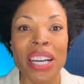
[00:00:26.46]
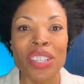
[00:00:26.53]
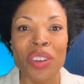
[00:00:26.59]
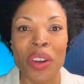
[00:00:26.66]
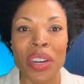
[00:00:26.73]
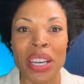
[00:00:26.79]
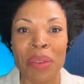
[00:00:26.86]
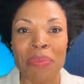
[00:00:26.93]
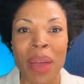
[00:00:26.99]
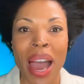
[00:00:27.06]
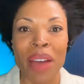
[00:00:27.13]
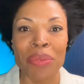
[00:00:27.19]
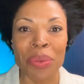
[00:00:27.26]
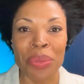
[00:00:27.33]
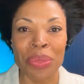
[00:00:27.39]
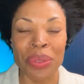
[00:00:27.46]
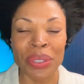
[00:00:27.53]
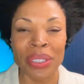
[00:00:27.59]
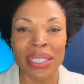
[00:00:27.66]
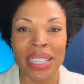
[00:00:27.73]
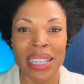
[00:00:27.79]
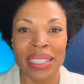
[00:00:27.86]
Charting a path through
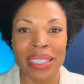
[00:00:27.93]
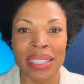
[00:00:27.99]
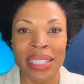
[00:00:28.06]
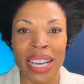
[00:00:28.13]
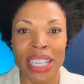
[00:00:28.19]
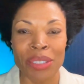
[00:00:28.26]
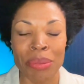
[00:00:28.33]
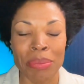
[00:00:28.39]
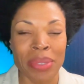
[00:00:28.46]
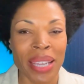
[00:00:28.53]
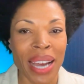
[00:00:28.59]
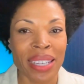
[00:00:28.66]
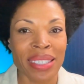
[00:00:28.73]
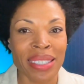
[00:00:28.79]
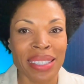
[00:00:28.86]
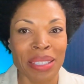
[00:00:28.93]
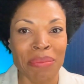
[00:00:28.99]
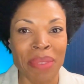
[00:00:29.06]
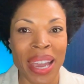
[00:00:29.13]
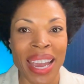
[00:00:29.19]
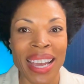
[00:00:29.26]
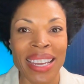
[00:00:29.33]
13 states from Texas to
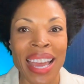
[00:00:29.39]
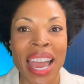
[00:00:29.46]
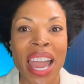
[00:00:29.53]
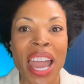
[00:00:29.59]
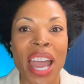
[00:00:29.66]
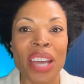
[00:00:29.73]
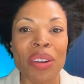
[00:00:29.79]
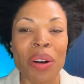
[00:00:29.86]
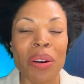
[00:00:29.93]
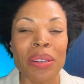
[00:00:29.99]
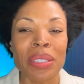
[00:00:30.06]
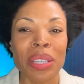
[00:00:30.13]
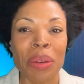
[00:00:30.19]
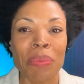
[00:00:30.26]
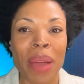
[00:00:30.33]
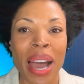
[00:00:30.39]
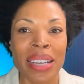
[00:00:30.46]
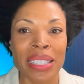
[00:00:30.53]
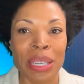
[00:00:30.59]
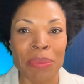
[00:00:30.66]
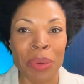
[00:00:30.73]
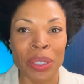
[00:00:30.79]
Maine, and also
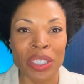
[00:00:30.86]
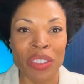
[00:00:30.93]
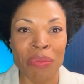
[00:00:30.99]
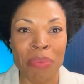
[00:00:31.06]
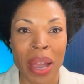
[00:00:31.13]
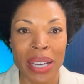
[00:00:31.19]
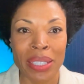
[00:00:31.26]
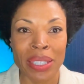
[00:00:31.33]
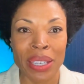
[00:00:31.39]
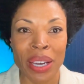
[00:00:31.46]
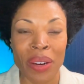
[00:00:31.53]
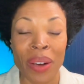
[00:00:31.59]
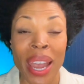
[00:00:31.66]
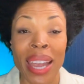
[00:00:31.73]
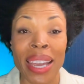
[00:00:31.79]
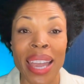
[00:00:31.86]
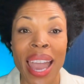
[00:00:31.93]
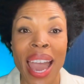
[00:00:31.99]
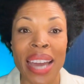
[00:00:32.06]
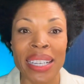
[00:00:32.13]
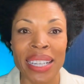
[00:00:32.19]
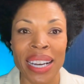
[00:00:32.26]
passing parts of Mexico and
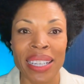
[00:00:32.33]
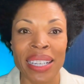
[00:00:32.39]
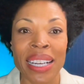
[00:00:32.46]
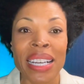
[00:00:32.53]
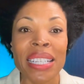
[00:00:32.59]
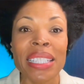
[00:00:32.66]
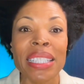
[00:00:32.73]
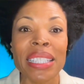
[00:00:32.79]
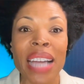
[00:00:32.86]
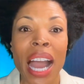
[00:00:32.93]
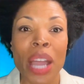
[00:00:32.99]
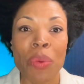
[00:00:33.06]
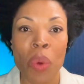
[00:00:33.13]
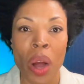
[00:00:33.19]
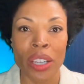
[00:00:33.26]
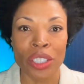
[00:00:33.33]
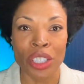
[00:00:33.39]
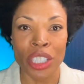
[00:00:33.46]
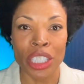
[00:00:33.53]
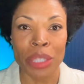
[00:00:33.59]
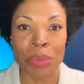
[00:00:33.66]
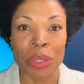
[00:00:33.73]
Canada,
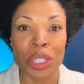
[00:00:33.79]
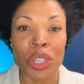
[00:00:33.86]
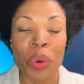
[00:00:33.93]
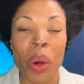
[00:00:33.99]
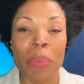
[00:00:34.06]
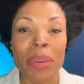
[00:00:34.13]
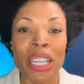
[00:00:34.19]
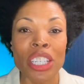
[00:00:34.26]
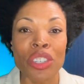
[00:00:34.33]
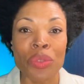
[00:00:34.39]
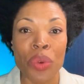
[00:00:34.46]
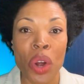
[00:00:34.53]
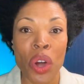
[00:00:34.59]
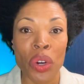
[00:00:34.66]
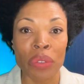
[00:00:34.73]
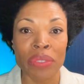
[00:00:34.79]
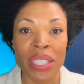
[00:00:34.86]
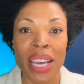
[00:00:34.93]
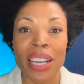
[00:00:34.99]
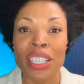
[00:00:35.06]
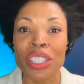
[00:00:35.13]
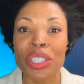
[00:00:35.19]
skywatchers will show up in
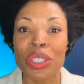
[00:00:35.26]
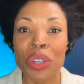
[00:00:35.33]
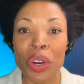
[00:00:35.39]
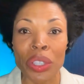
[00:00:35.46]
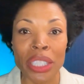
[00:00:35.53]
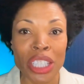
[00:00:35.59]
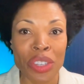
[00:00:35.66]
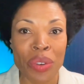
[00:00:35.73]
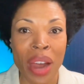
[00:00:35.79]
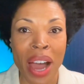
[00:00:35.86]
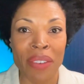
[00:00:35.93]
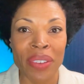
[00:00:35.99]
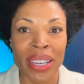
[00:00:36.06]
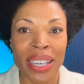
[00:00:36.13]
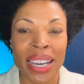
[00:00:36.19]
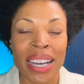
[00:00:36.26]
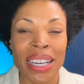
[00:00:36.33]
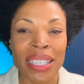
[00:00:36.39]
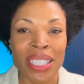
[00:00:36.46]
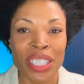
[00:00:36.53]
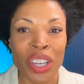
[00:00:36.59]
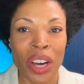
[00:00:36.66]
droves, snarling traffic
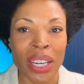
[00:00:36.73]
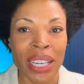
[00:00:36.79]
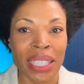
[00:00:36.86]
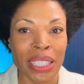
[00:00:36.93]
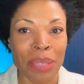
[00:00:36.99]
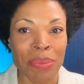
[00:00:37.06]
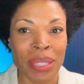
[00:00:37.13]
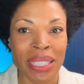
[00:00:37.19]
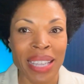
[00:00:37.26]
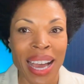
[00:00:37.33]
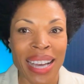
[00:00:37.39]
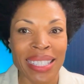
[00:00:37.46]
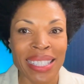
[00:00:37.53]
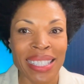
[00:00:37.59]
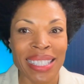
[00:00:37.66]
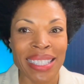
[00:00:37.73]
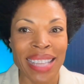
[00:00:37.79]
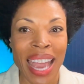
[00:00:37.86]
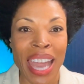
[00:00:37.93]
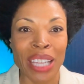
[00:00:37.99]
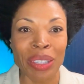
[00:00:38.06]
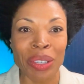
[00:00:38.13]
to don eclipse glasses
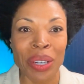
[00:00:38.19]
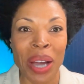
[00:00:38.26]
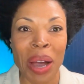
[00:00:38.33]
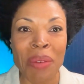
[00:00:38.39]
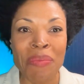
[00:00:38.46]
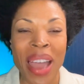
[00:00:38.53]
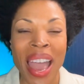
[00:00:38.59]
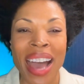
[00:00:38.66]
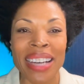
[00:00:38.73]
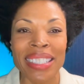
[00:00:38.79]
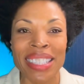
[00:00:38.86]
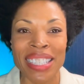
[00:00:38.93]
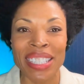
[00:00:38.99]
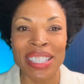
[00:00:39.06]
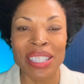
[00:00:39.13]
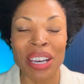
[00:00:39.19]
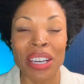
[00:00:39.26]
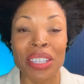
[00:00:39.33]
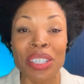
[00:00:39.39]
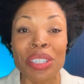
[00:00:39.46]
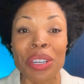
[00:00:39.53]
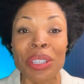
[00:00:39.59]
and look up as the
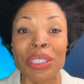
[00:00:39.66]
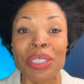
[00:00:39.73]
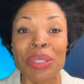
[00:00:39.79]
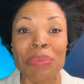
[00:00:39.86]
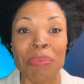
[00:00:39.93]
sun turns